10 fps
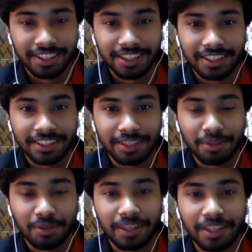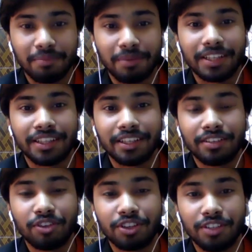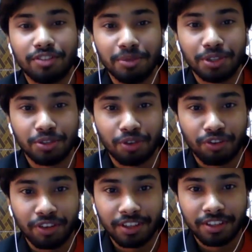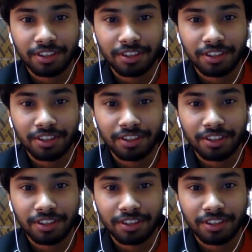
Is there something we can apply there for the information warfare?